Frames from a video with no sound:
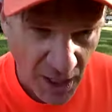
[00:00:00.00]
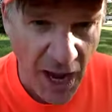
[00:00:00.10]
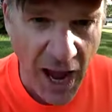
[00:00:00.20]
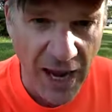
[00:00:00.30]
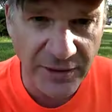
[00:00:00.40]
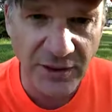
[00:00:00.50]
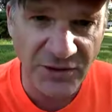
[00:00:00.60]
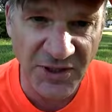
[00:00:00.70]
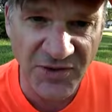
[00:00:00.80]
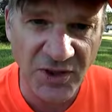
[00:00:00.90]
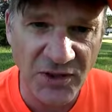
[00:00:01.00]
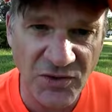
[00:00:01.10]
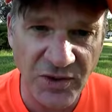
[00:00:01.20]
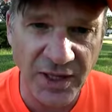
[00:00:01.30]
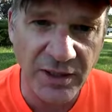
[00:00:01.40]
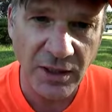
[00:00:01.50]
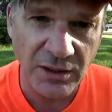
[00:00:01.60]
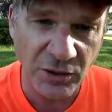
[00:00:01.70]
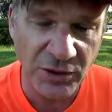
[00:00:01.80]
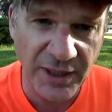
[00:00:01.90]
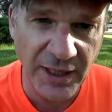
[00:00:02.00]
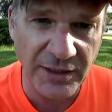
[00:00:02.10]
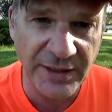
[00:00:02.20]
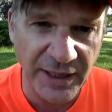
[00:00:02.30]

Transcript: And this is like looking at